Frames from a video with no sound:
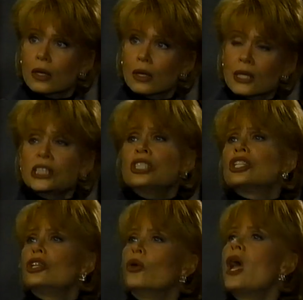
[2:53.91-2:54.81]
Listen to
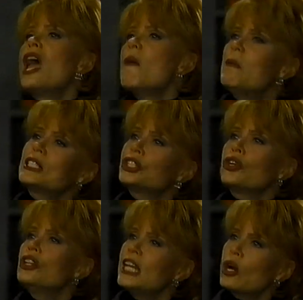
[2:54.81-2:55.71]
you, Mr.
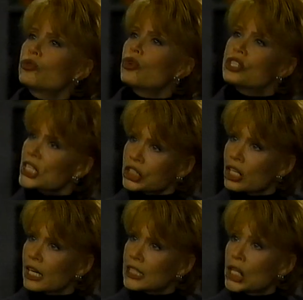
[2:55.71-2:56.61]

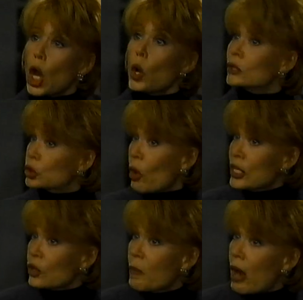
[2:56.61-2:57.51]
Neo-Traditionalist who is going
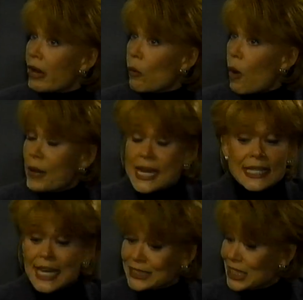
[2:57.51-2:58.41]
to marry a woman he doesn't